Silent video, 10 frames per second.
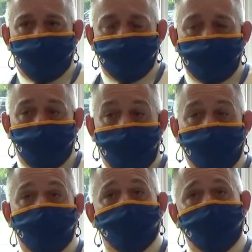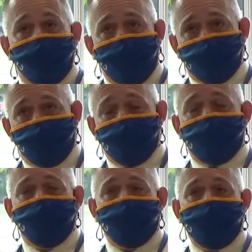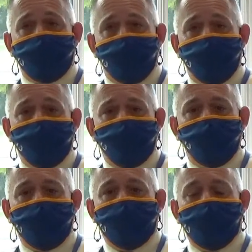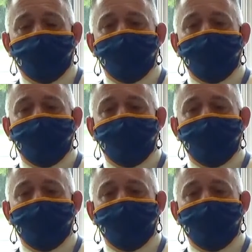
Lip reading: So that could be a possibility, but I know that we are